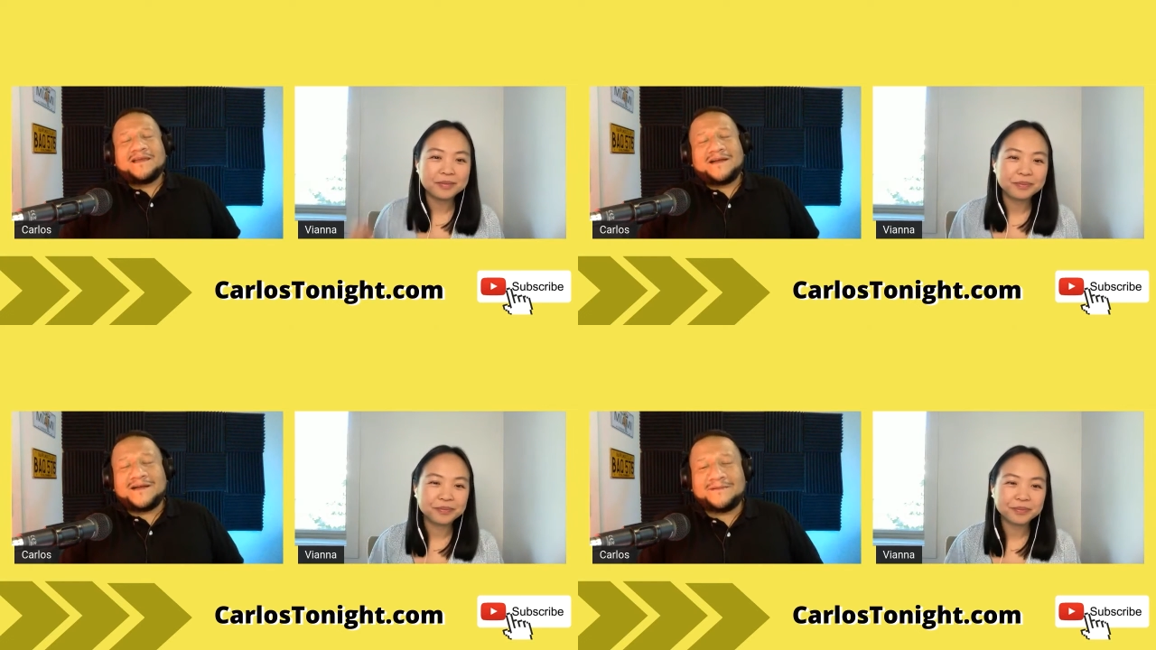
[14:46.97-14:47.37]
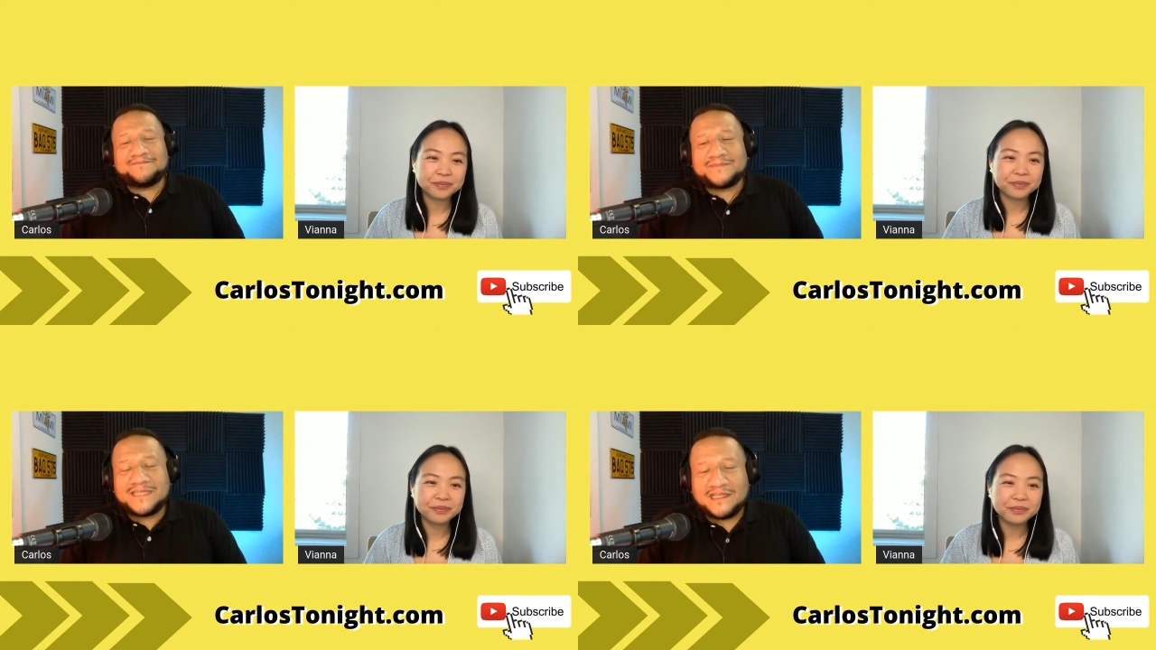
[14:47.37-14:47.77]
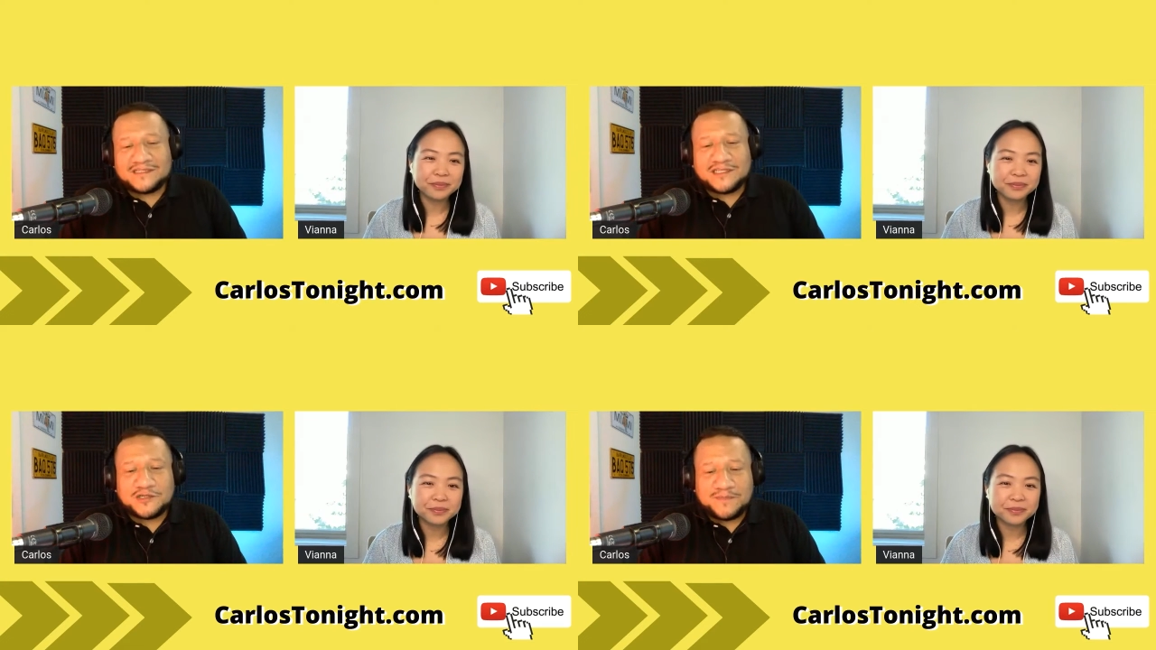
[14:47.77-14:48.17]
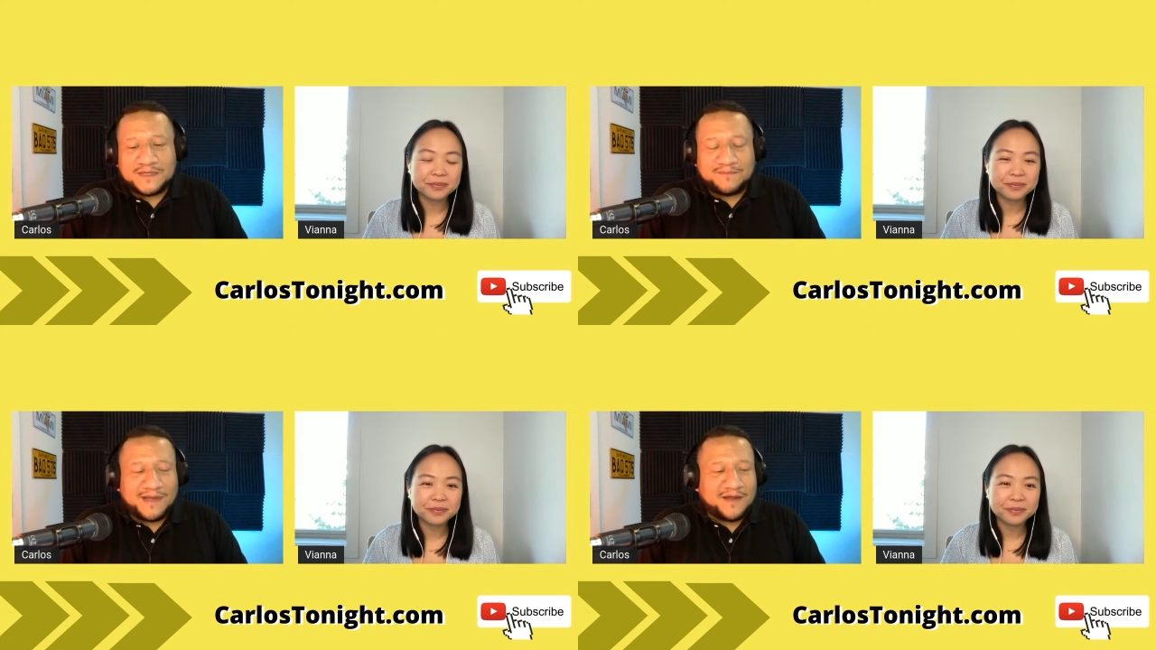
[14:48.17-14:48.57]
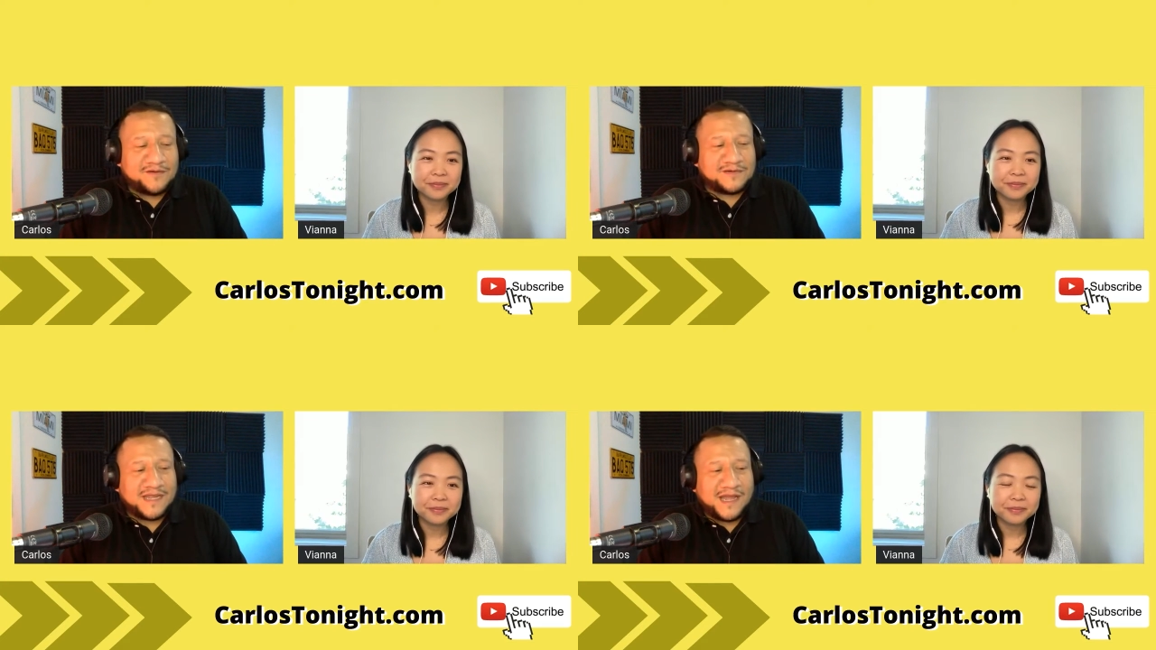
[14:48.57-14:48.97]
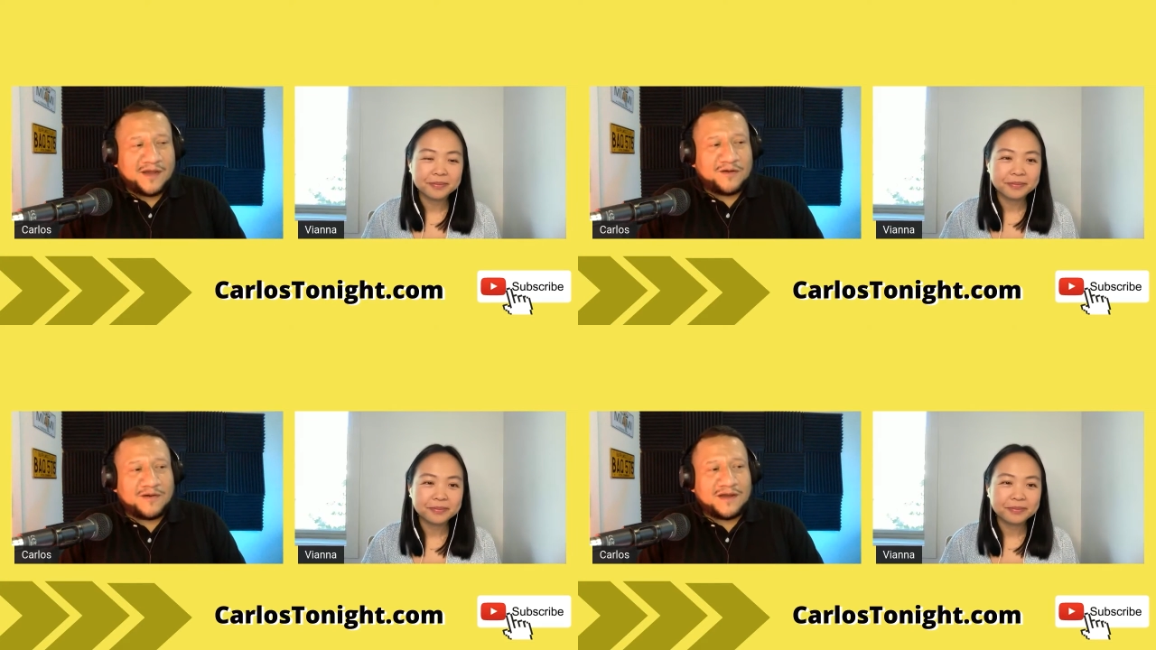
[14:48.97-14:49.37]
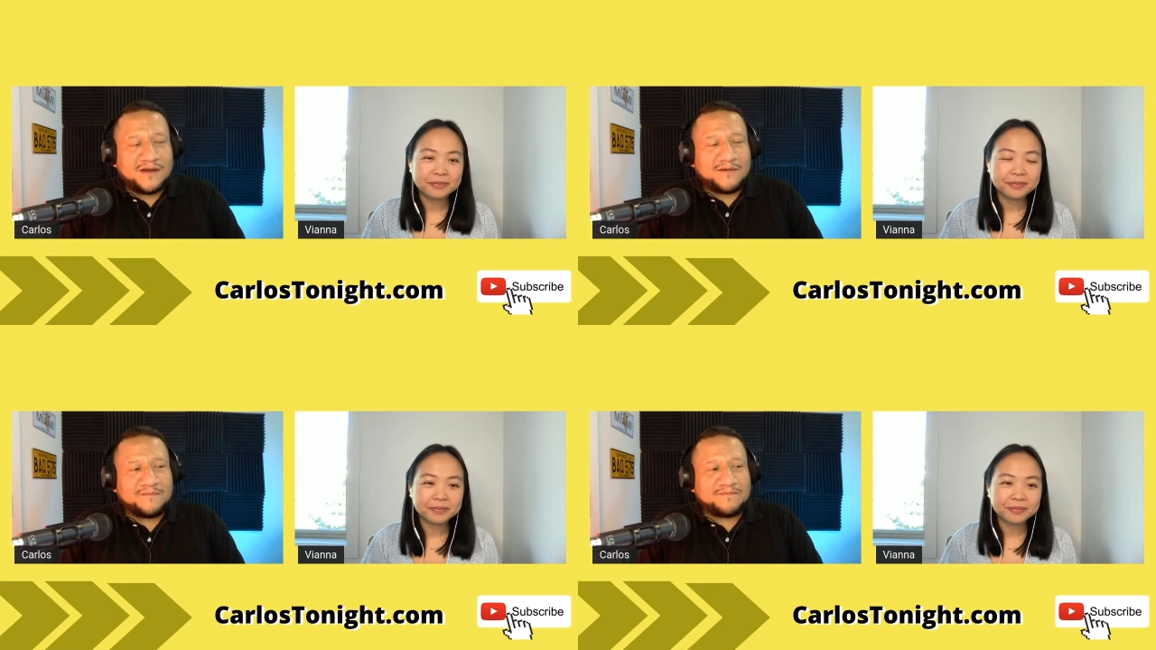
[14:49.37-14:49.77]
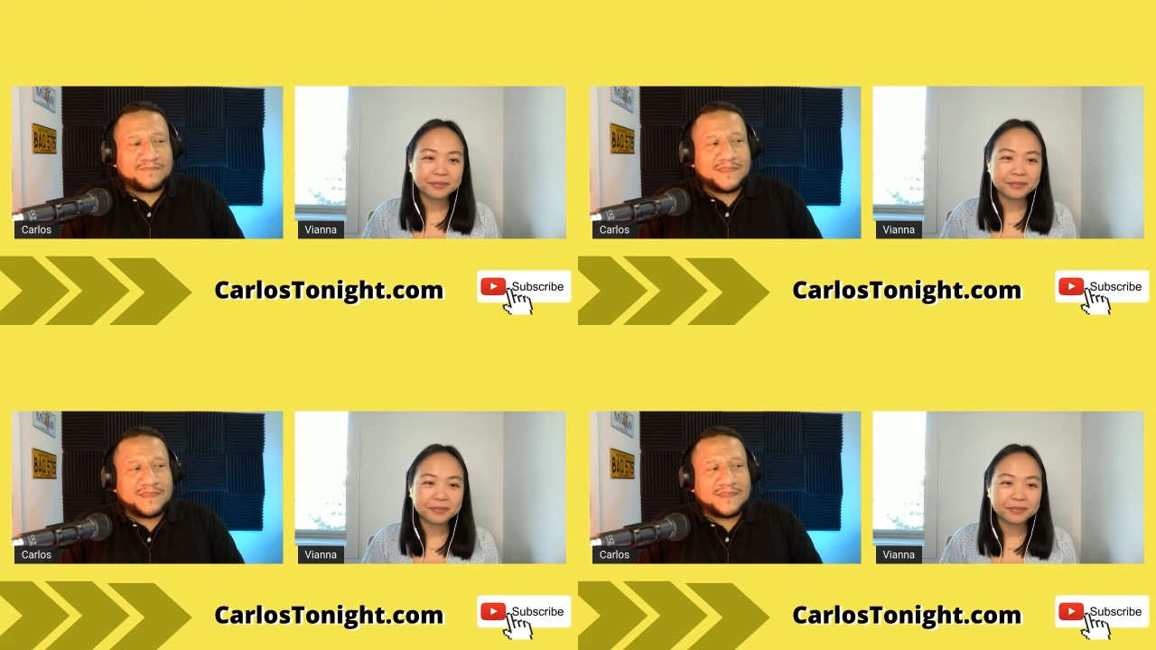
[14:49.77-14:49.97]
Speaker 1: um, tell us a little bit about how um,